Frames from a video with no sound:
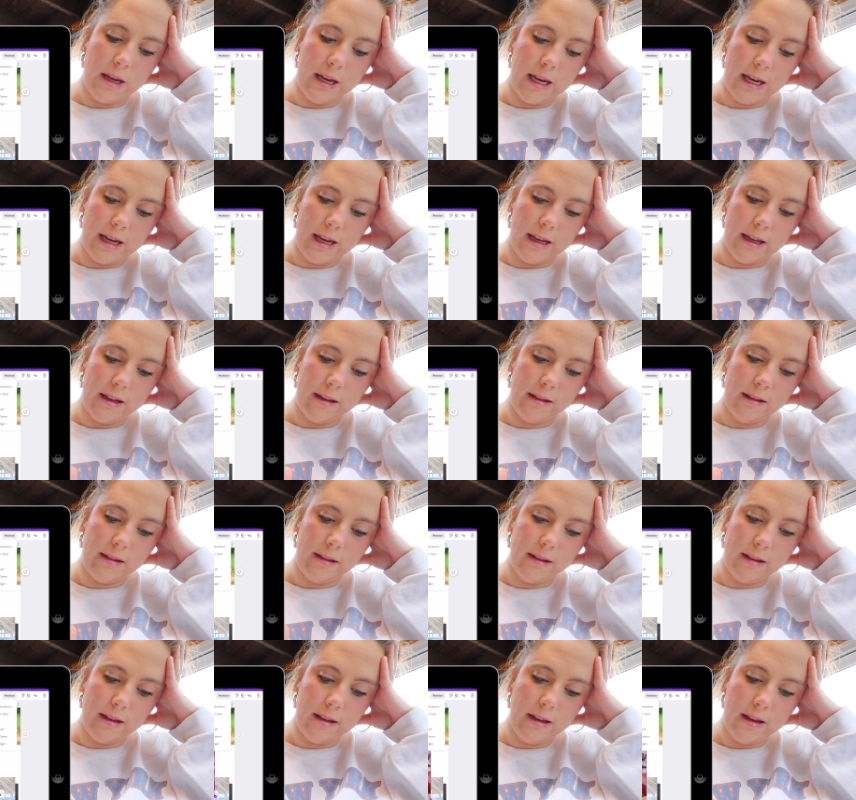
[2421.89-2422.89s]

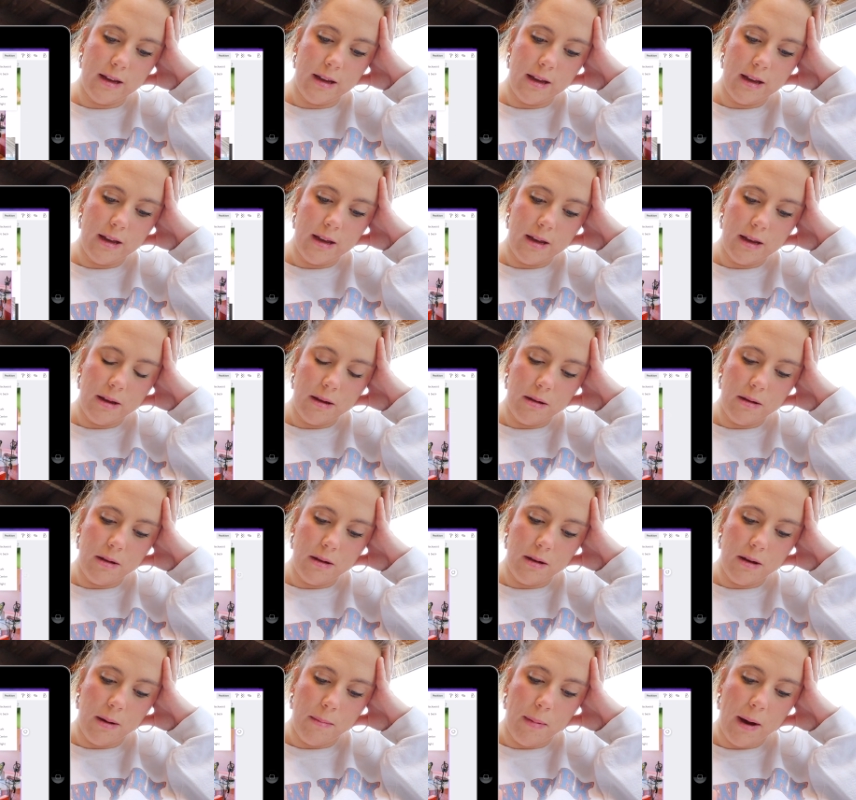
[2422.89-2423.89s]
is
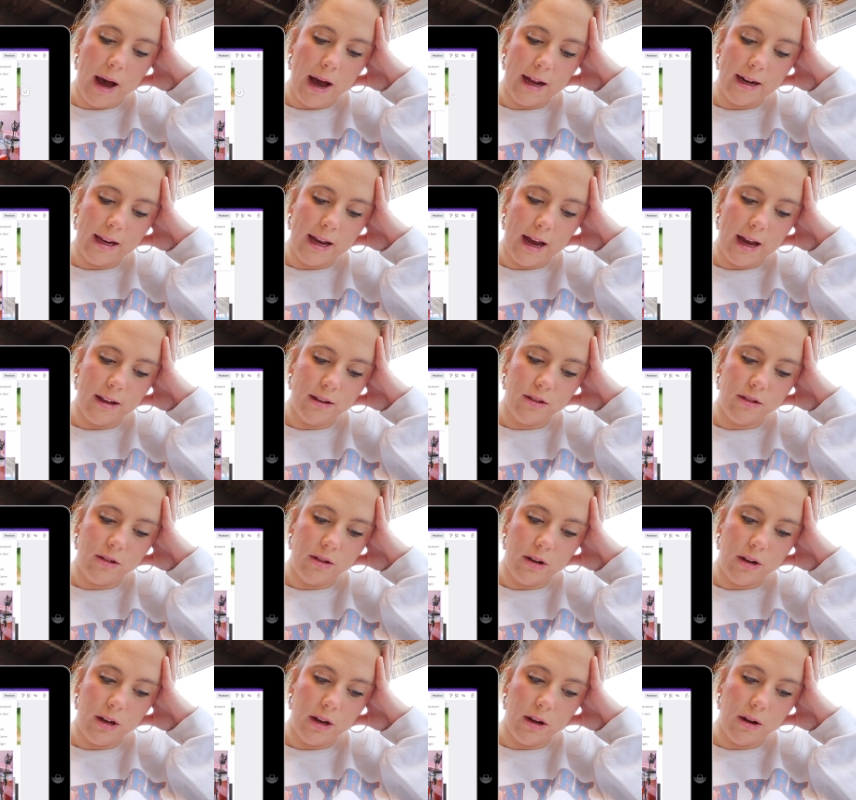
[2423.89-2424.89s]
a podcast
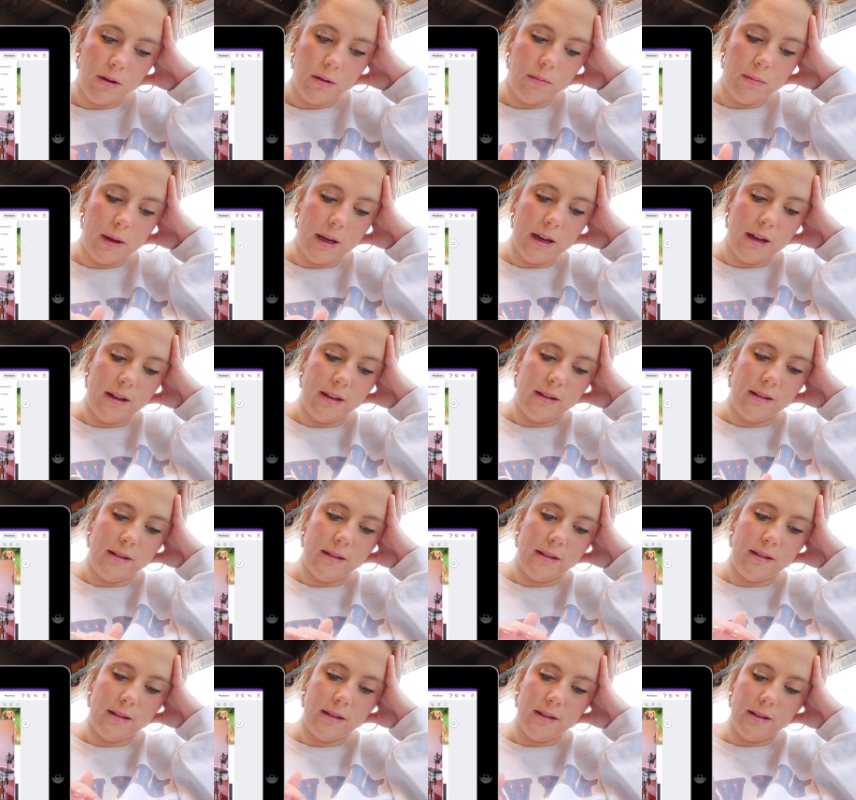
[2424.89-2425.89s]
studio,
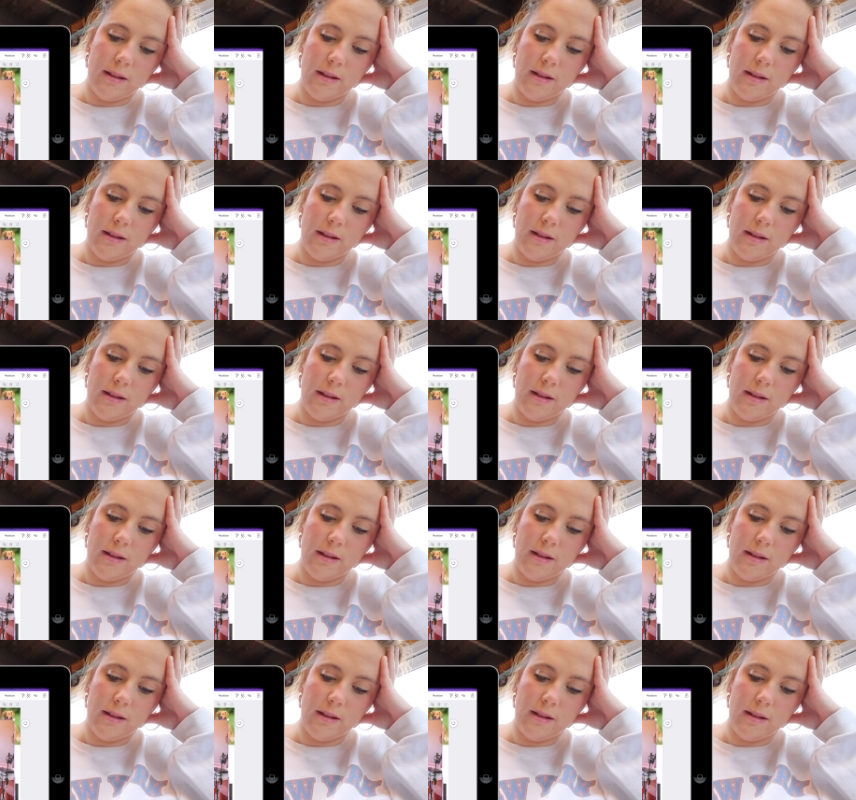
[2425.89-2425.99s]
because